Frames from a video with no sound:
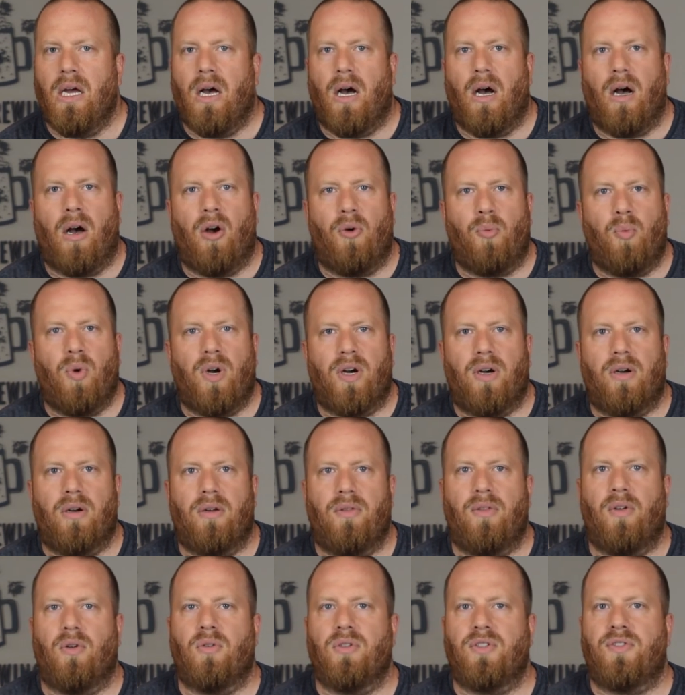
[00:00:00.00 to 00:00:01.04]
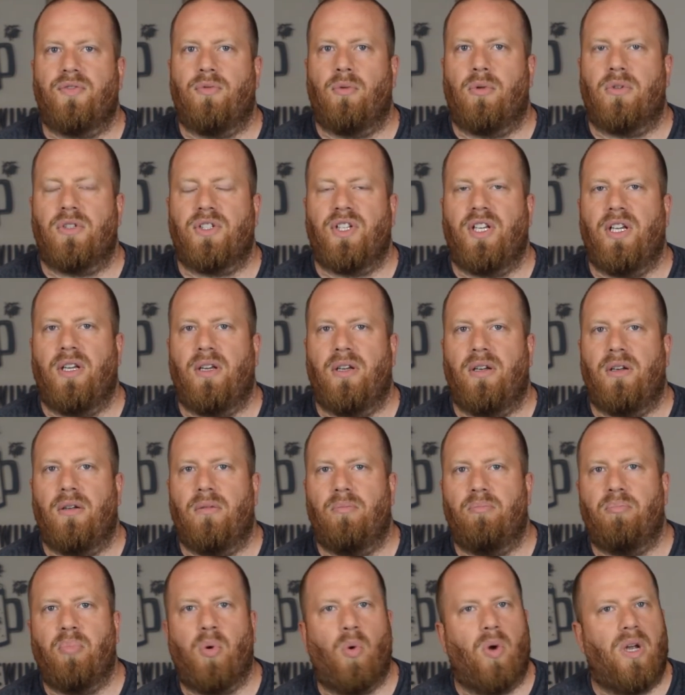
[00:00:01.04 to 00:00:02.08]
uh, where those
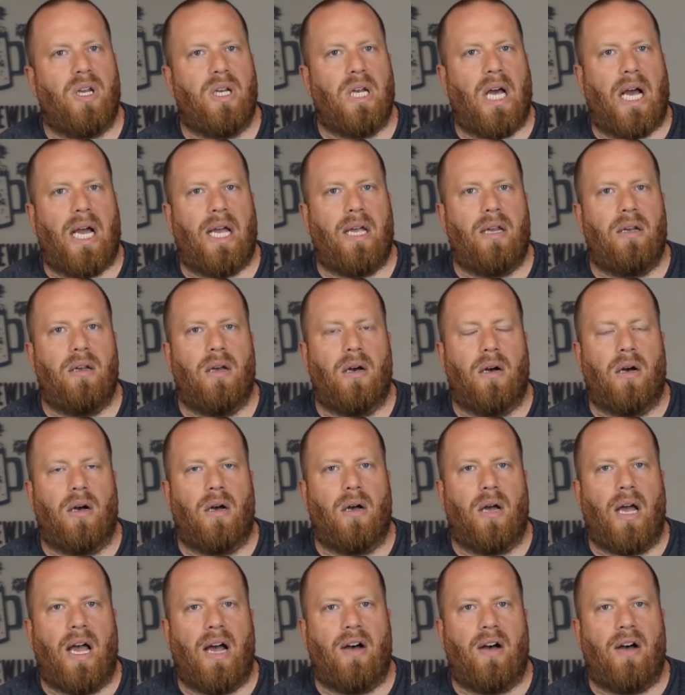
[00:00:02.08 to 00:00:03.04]
fourteen point nine uh,